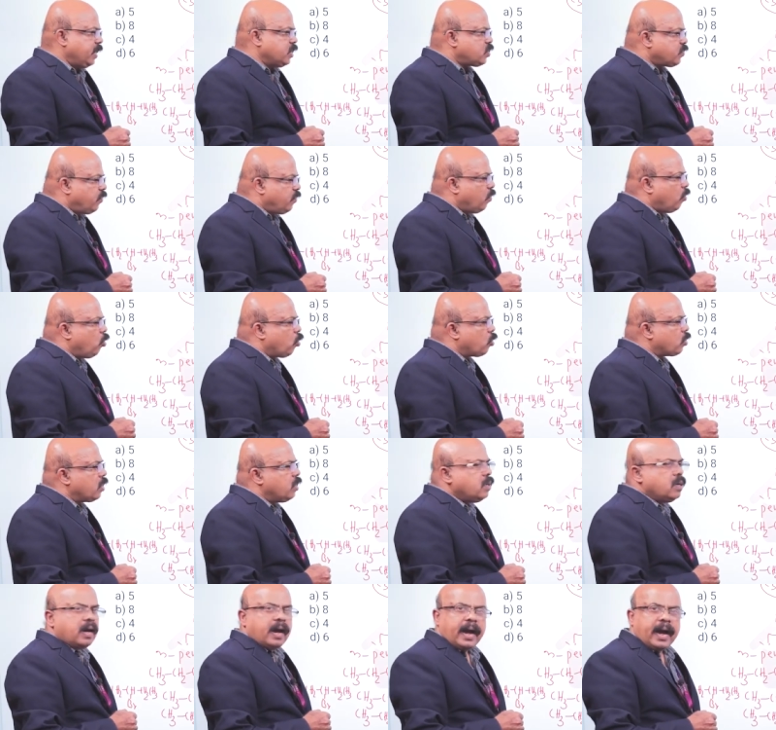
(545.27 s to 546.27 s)
is 4,
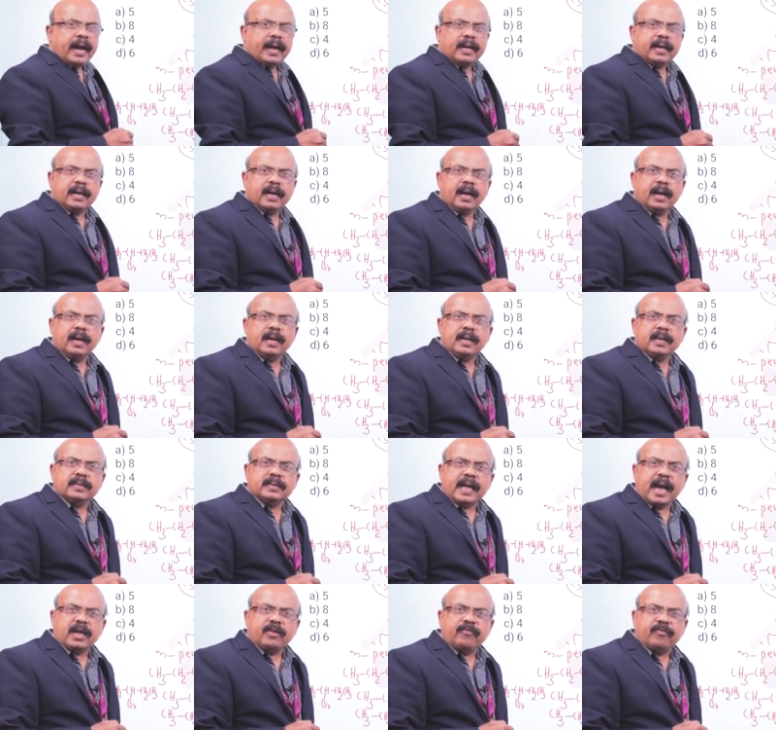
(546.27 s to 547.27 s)
and
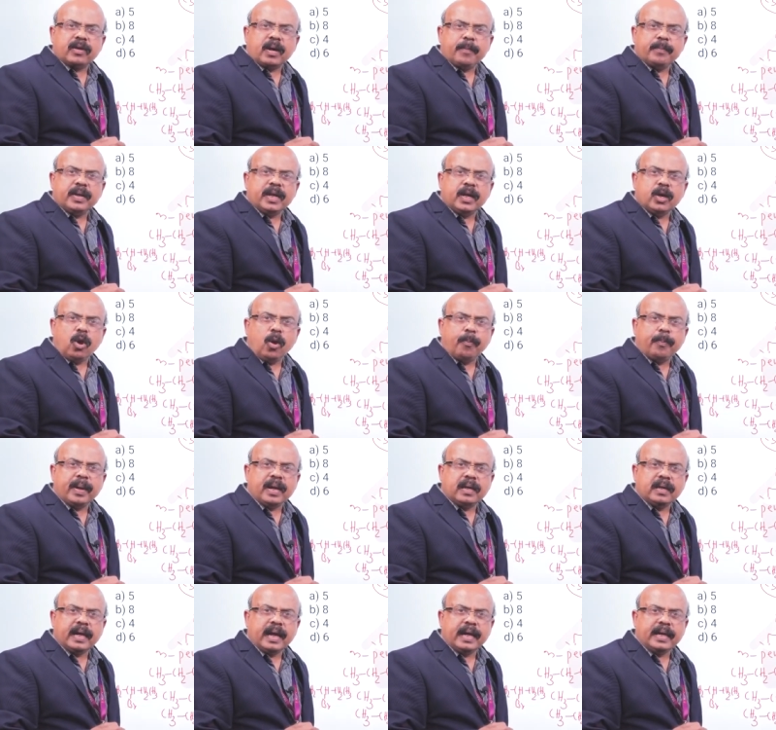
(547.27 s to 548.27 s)
that from
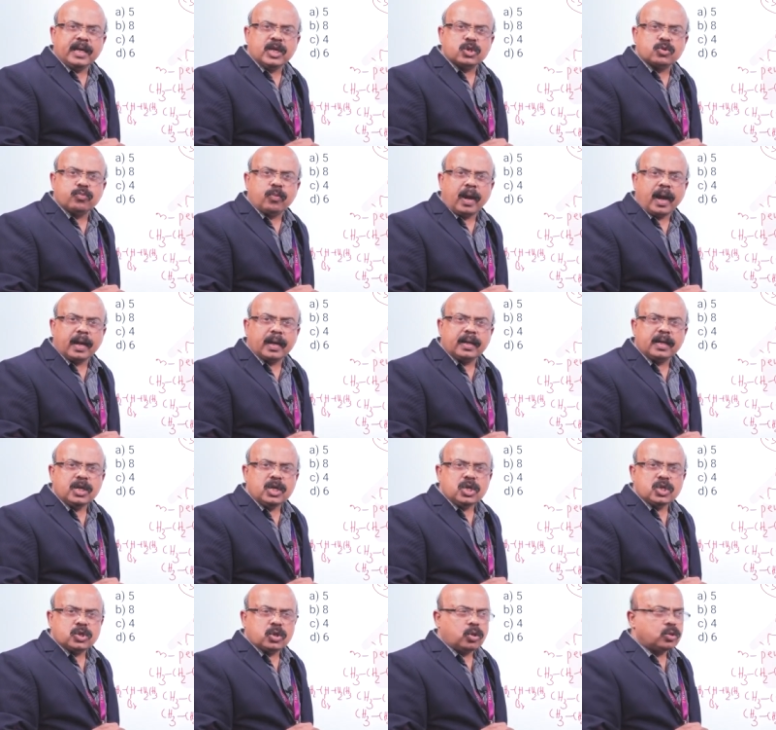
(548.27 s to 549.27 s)
neopentane is 1.
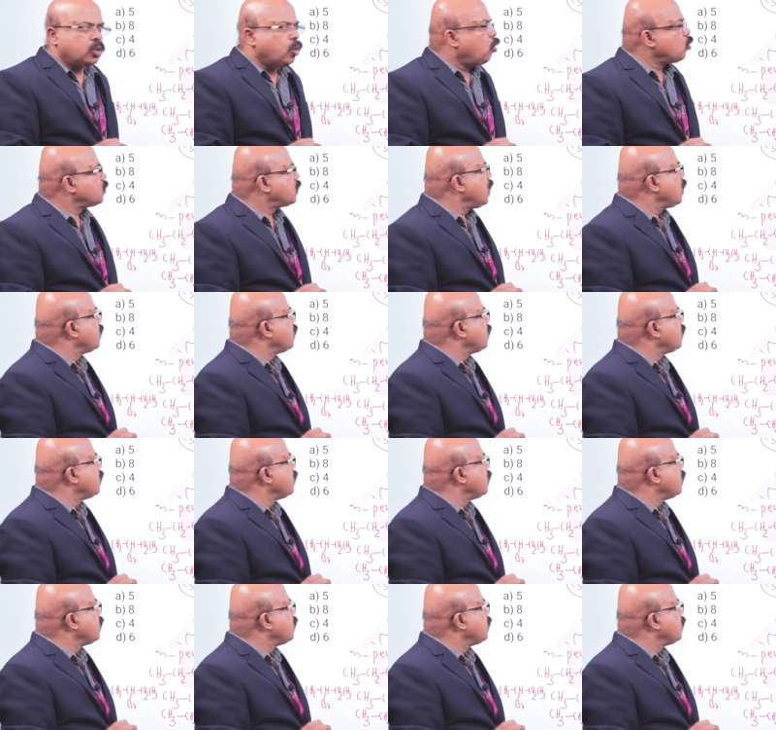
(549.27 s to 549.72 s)
So total